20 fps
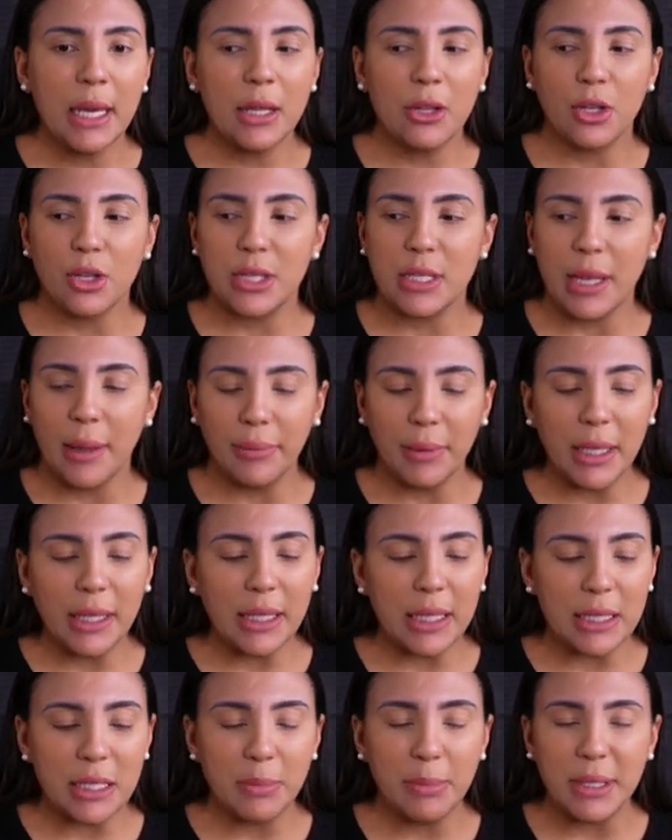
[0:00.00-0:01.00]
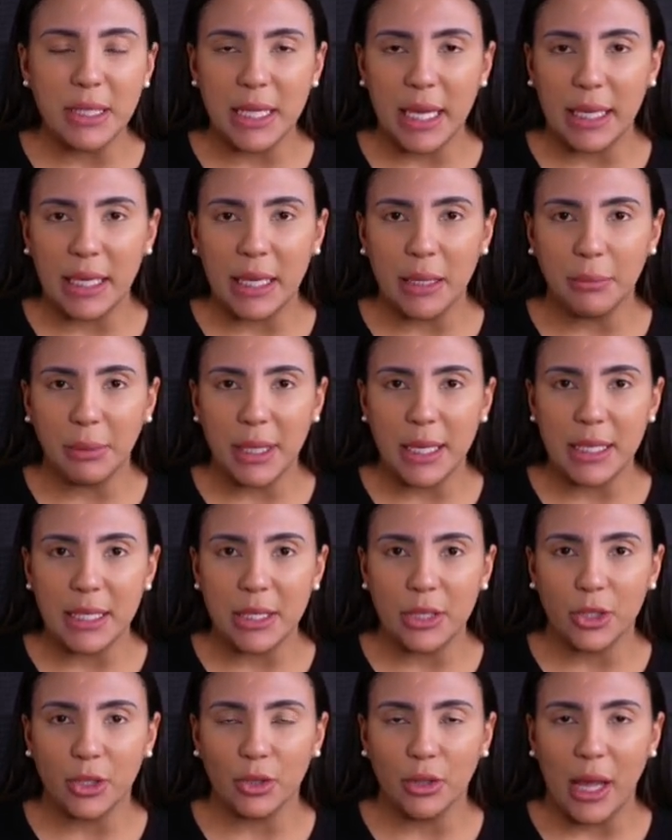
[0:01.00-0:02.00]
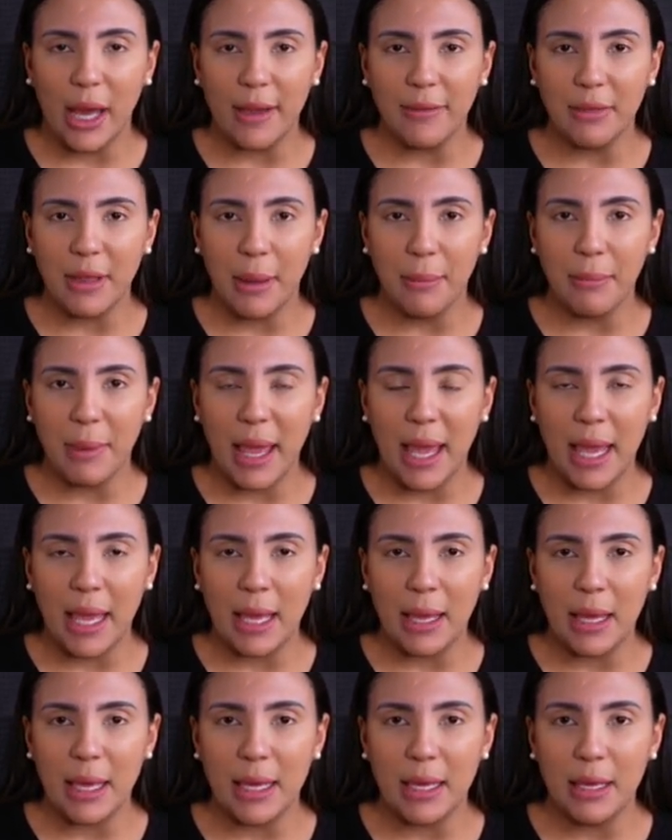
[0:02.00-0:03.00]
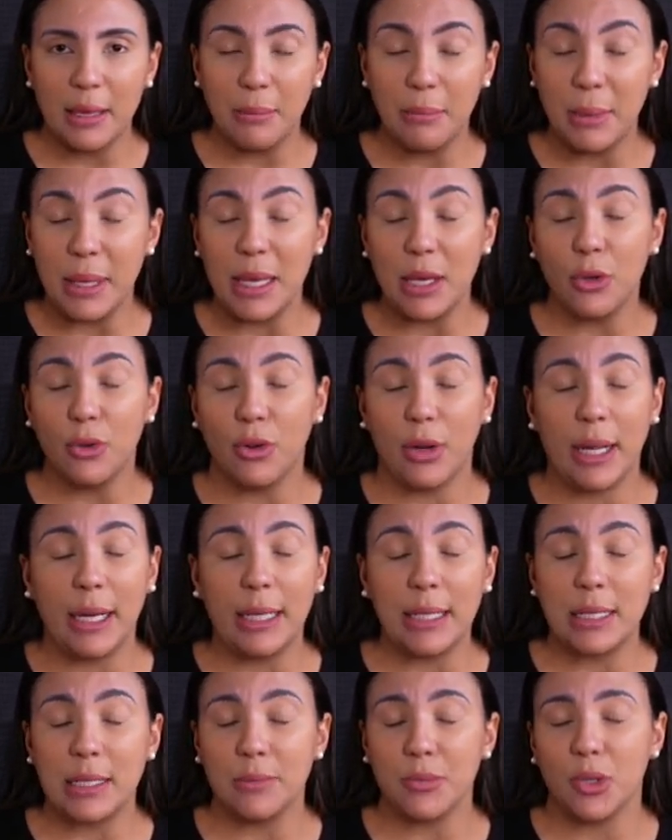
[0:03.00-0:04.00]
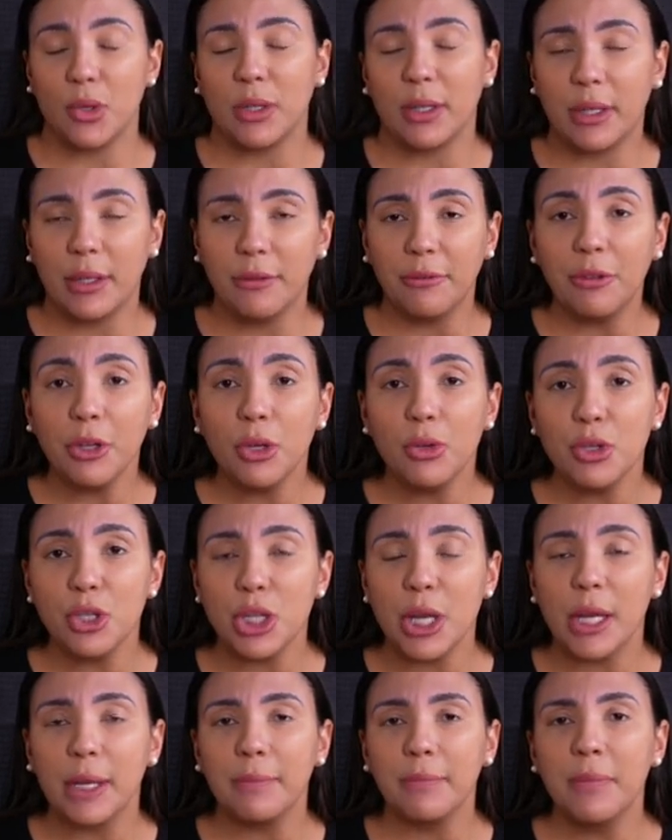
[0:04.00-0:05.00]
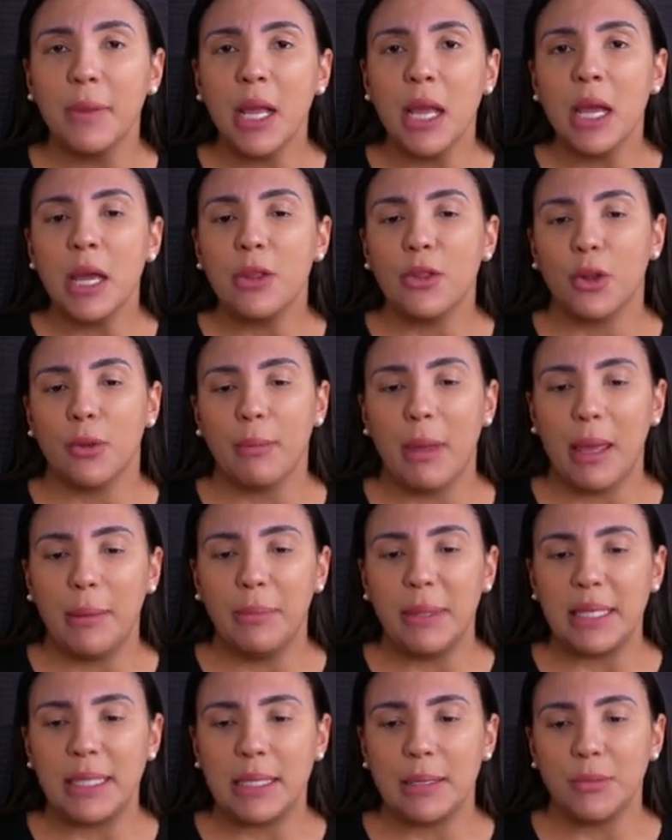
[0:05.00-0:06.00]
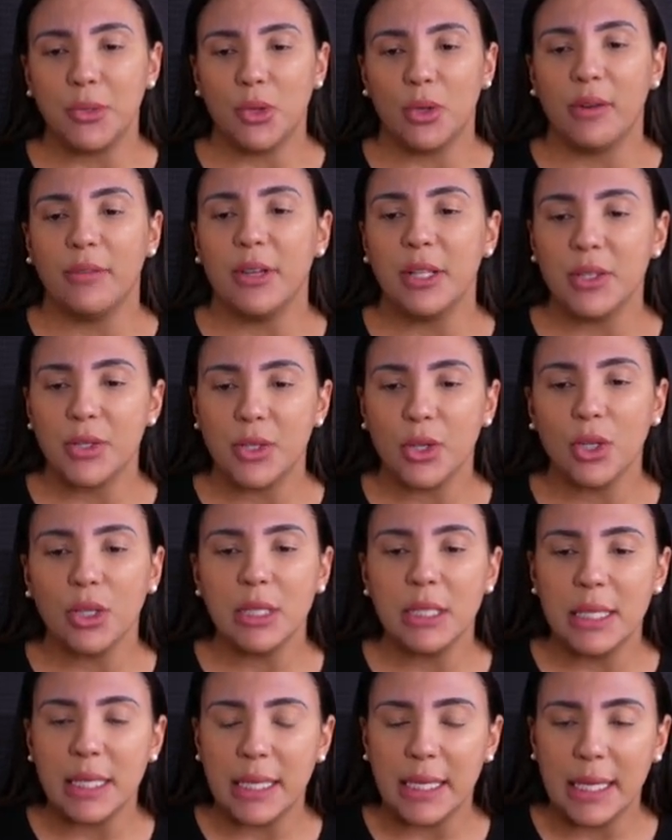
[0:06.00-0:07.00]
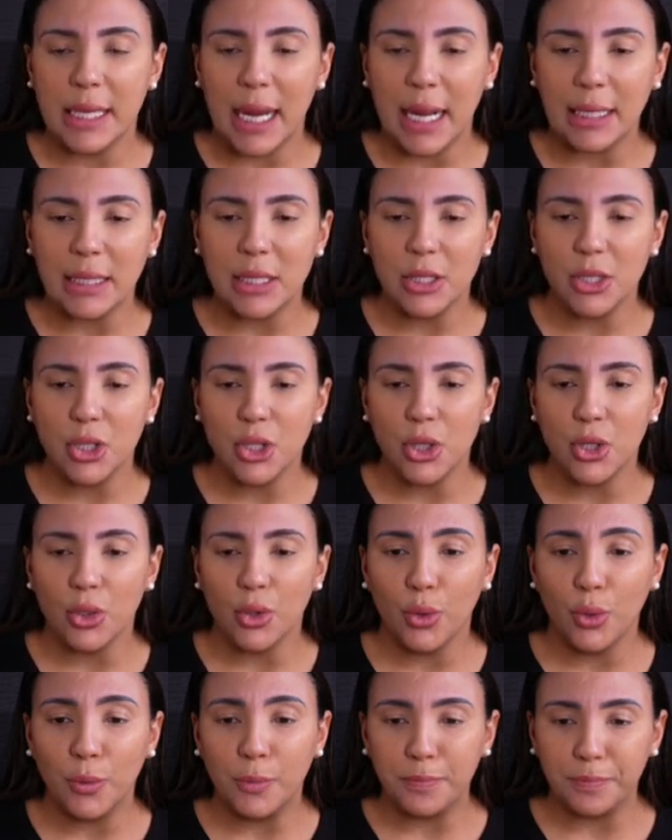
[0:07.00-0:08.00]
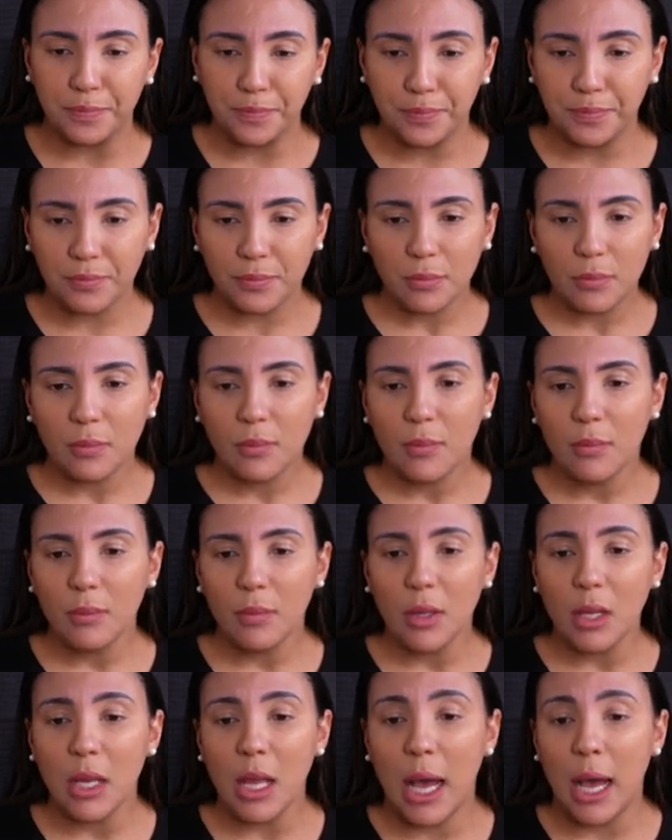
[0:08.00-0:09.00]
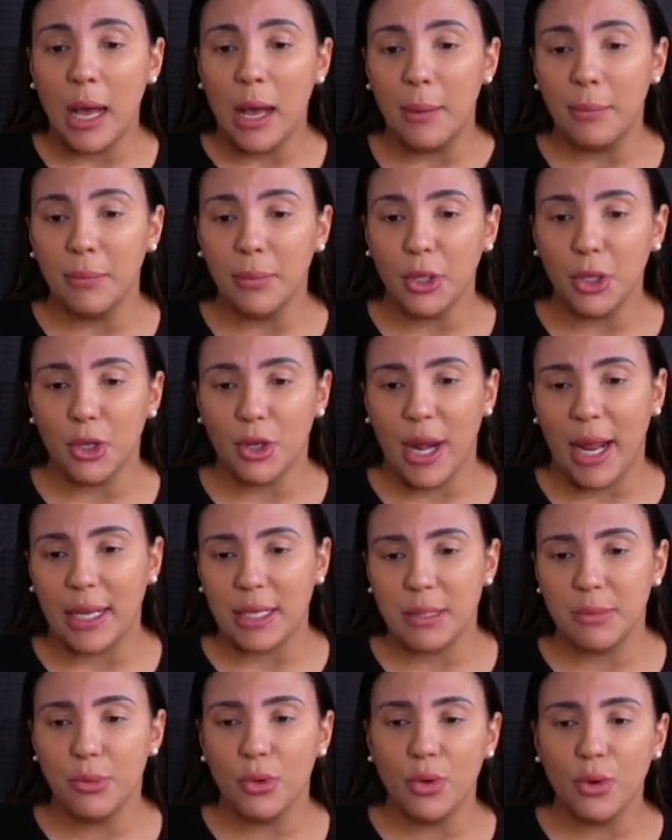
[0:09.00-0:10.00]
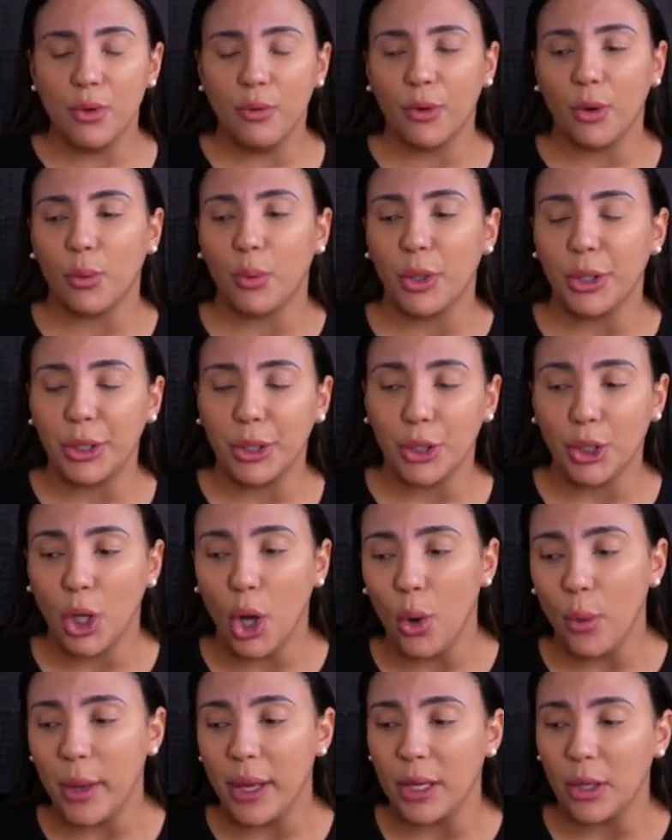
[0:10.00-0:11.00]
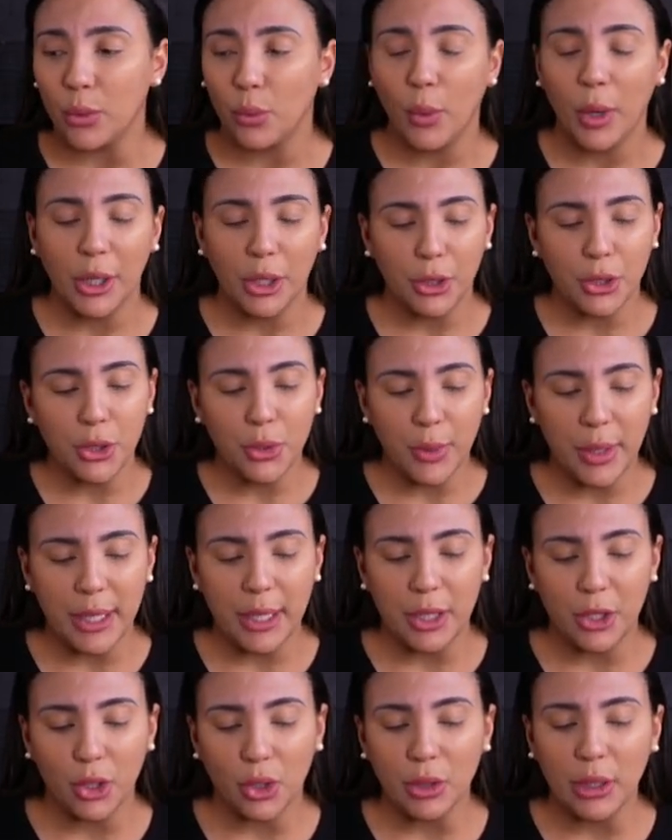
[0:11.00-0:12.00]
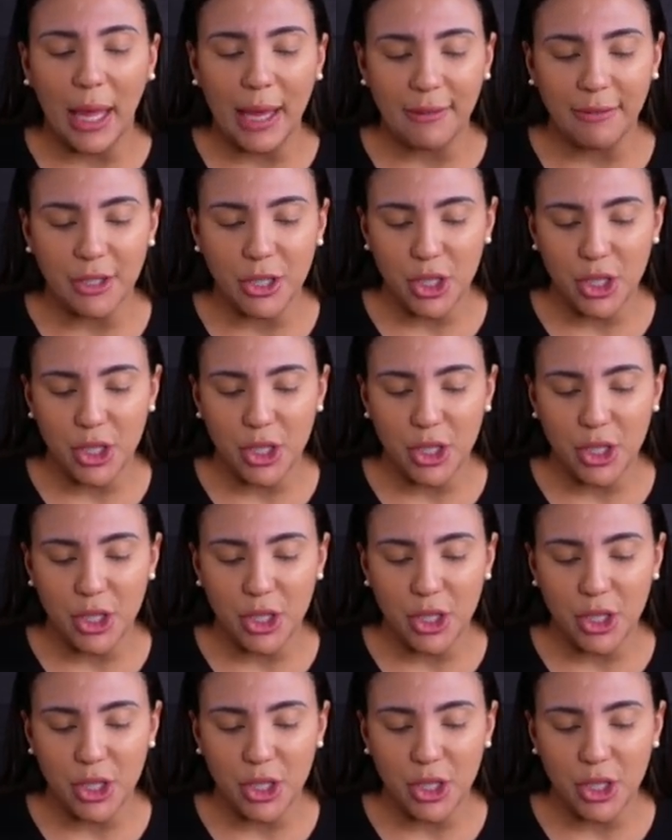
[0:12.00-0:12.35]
There's something that's been taking place in your life that may be creating some sort of confusion. There may be some sort of uncertainty connected to your next move or where you're going or what you're doing in your life in